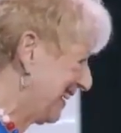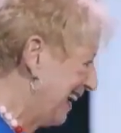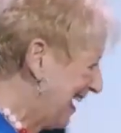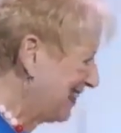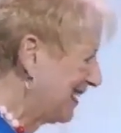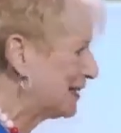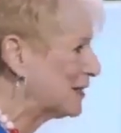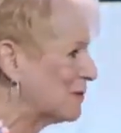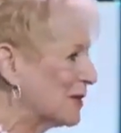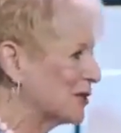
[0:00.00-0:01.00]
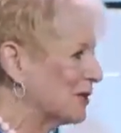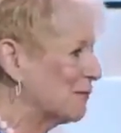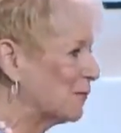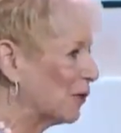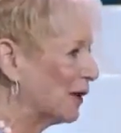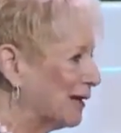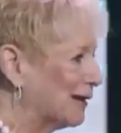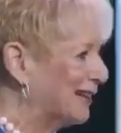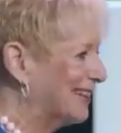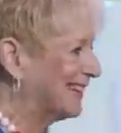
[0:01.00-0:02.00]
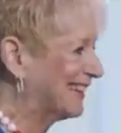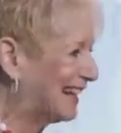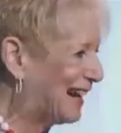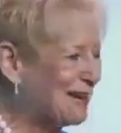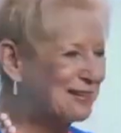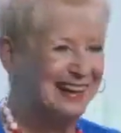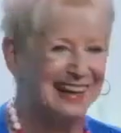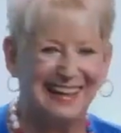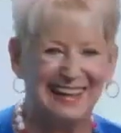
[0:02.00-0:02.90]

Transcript: I think you know what you're in for here. Okay.